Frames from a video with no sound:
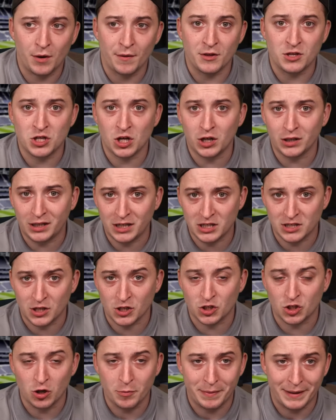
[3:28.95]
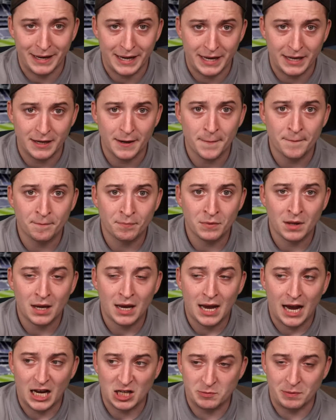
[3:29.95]
The Super League
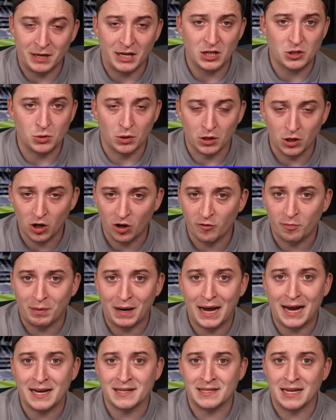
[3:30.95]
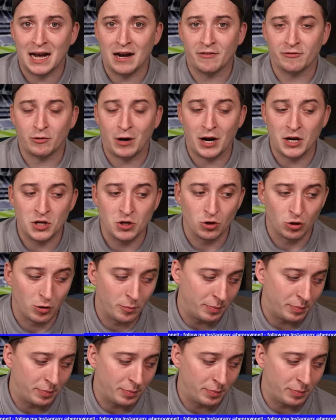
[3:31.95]
has been linked to a lot of players now throughout Europe.